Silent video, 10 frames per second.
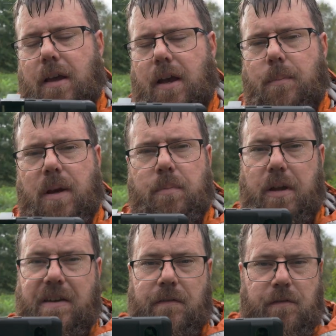
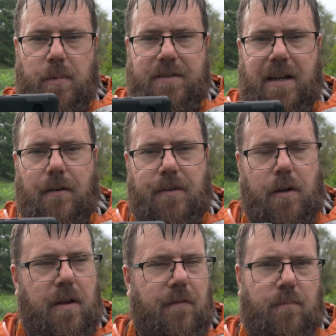But even for myself, you
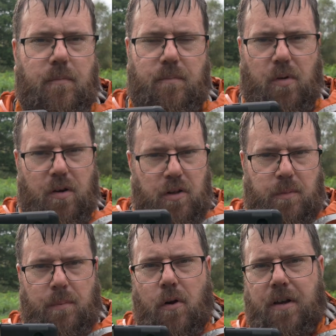know, if my
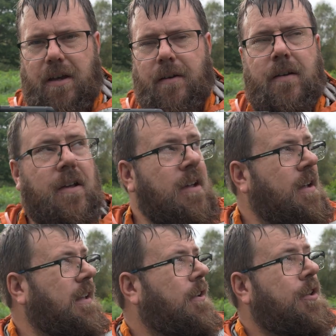Osmo Pocket,
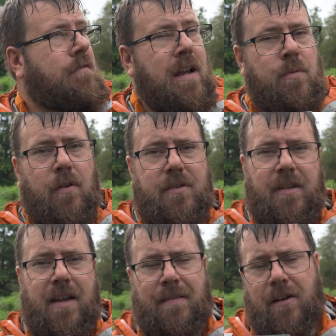like the rain we've got
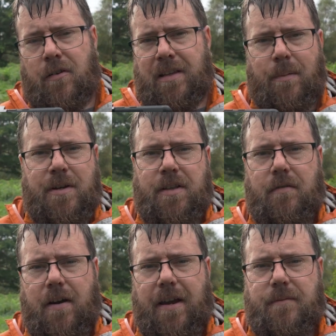today, if that got damaged in
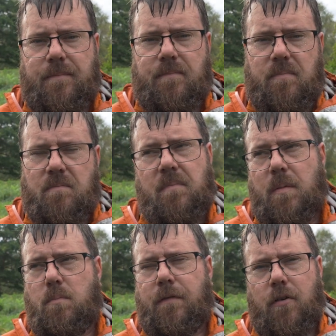the rain,
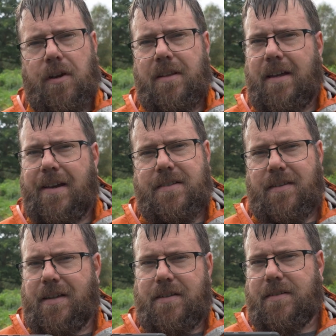my vlogging day
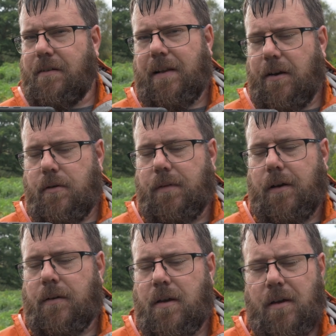isn't necessarily
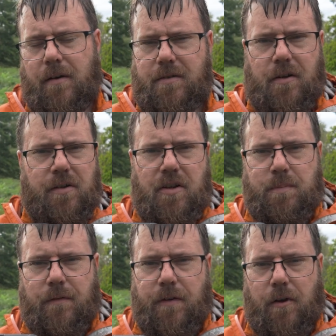over, because I can
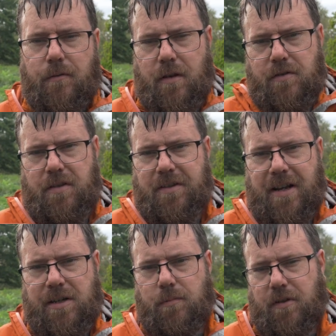use my phone and just
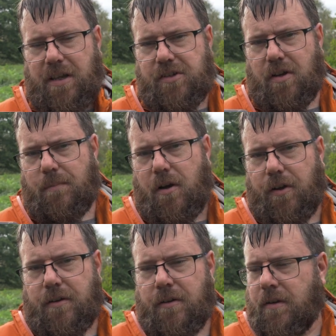attach my DJI
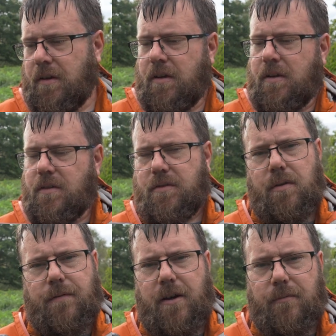mic
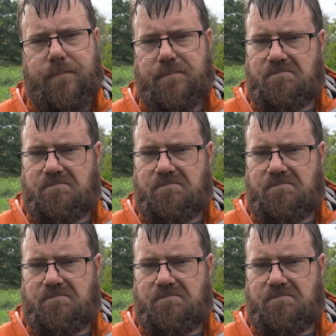to the phone.